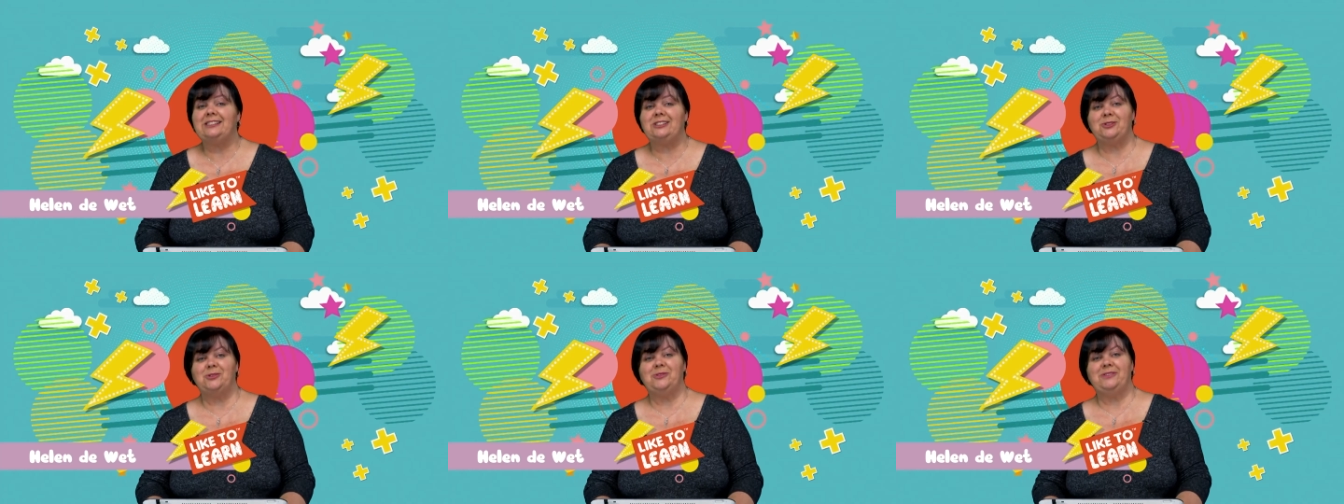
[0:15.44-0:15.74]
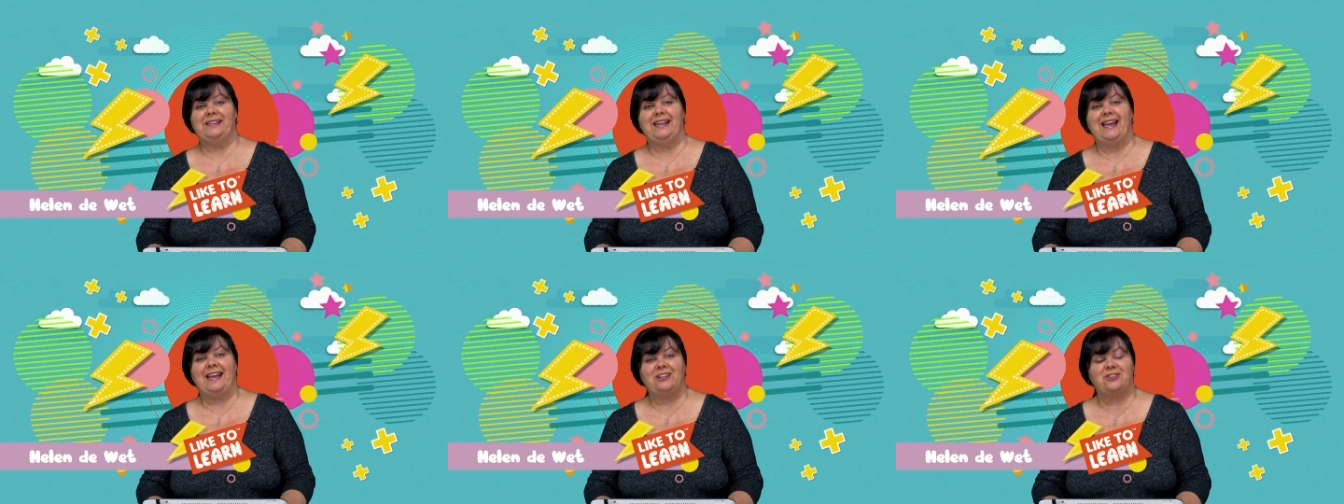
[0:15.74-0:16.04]
is your
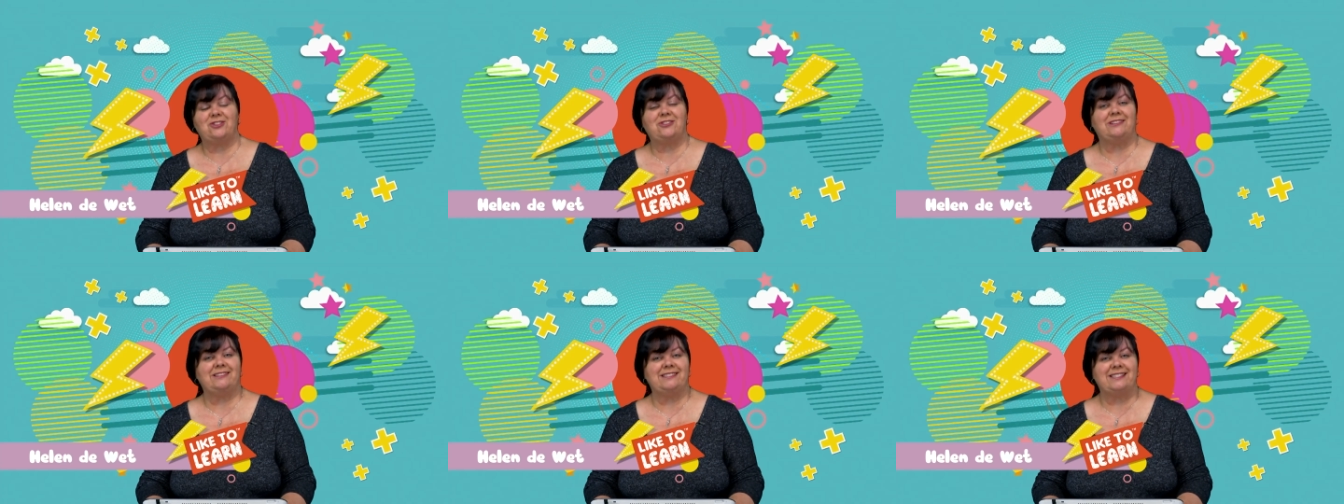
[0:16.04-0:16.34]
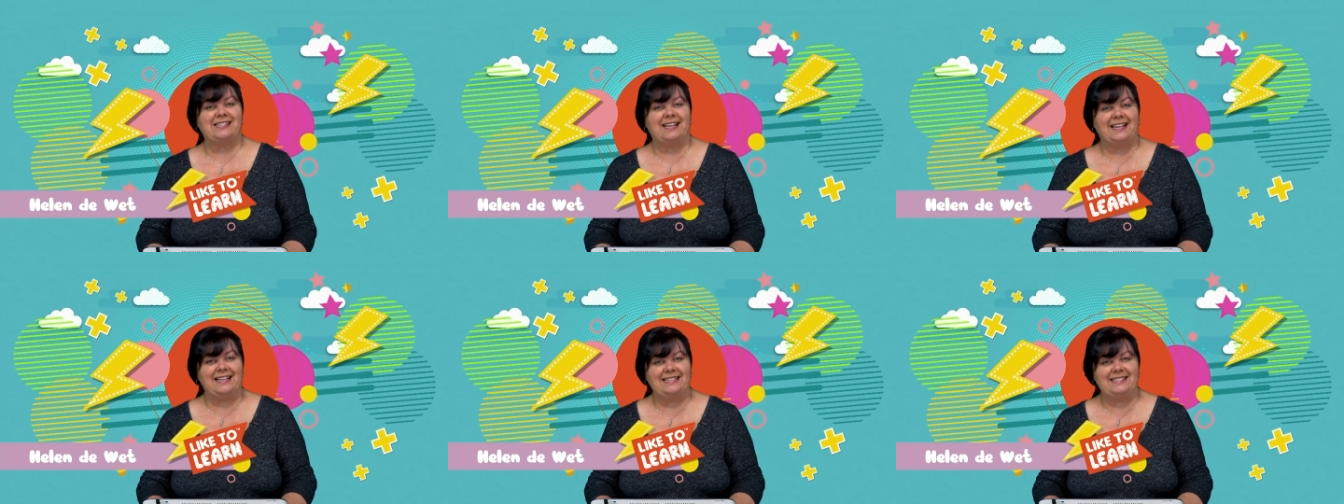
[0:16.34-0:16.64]
natural
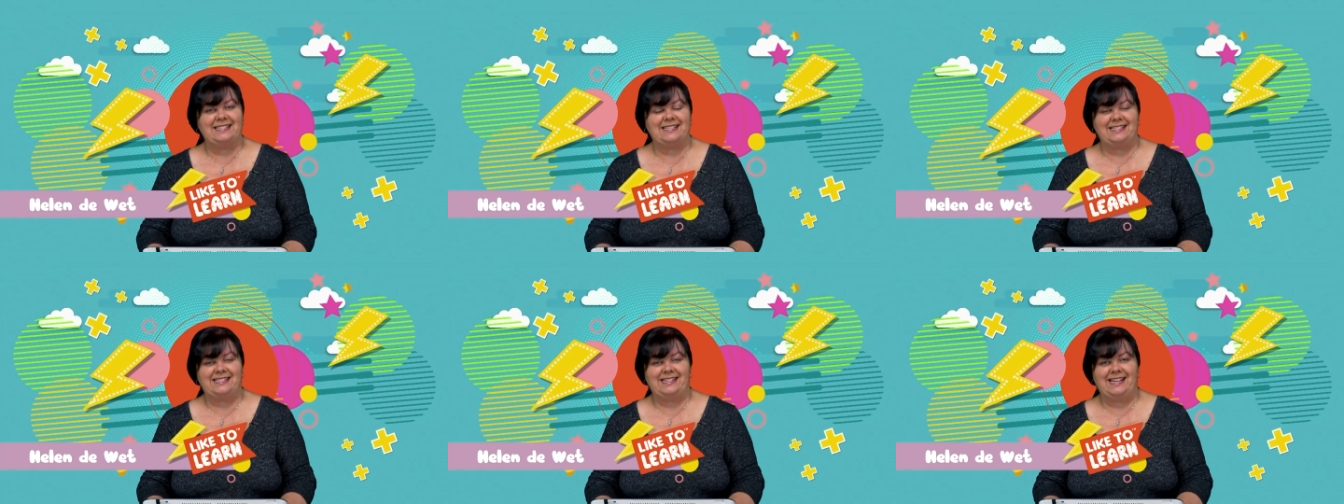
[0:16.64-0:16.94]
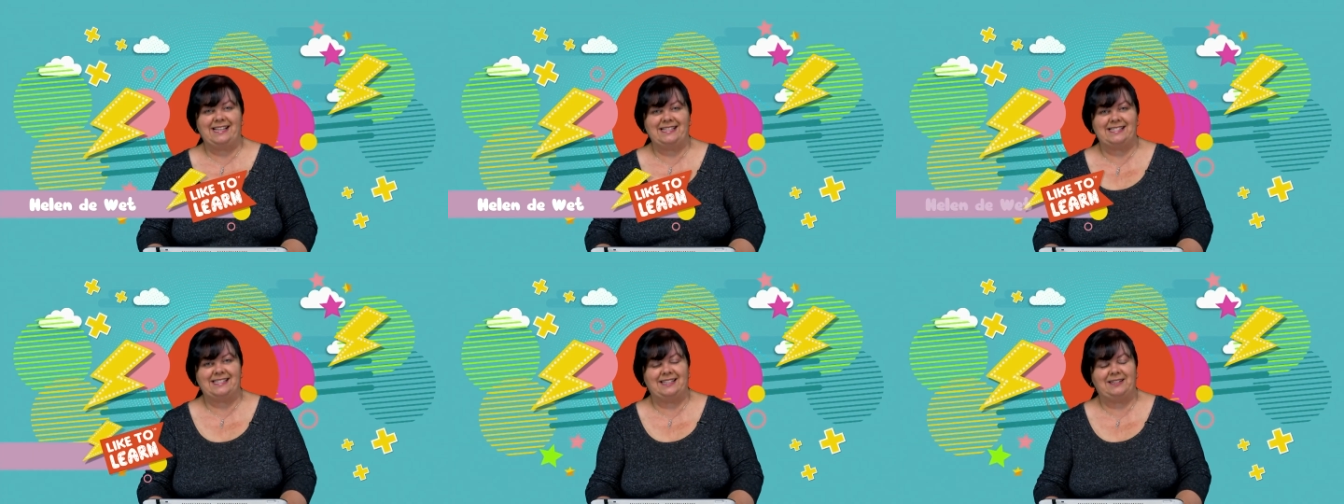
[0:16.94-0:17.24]
sciences
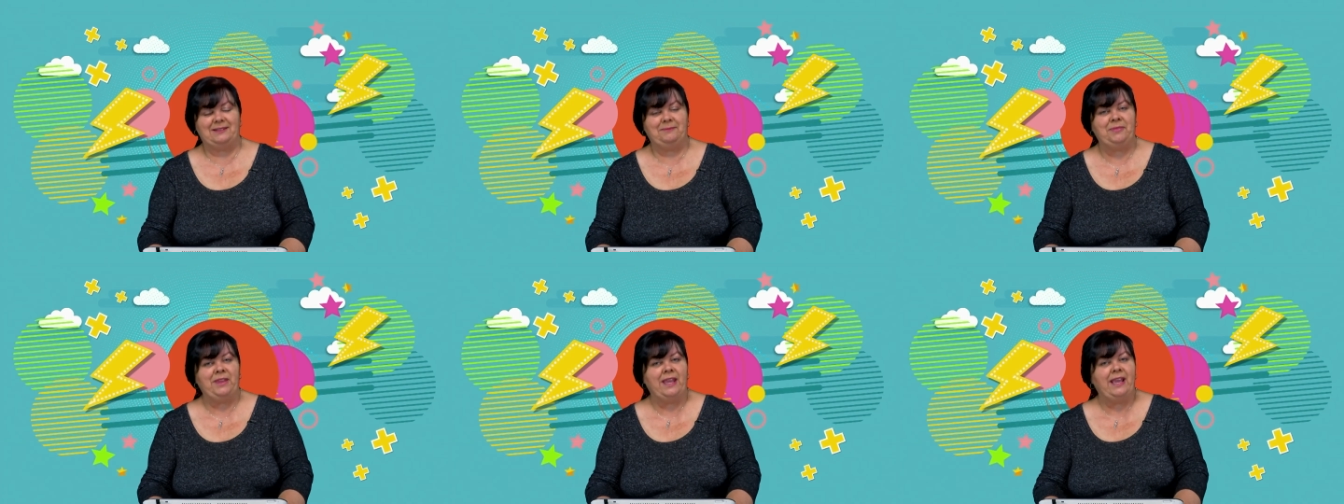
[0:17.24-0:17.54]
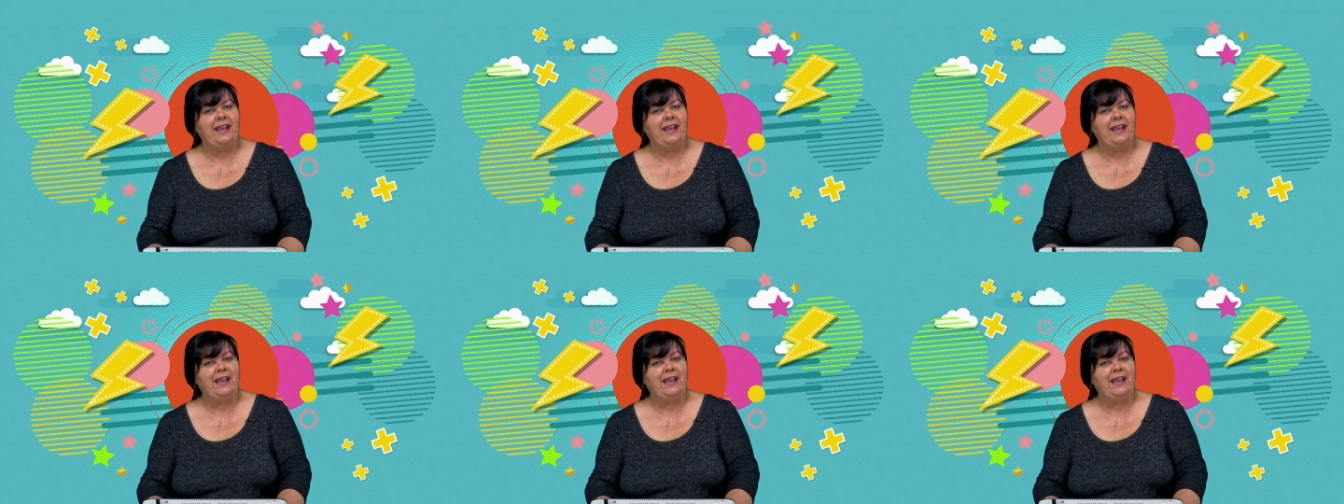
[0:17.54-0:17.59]
lesson.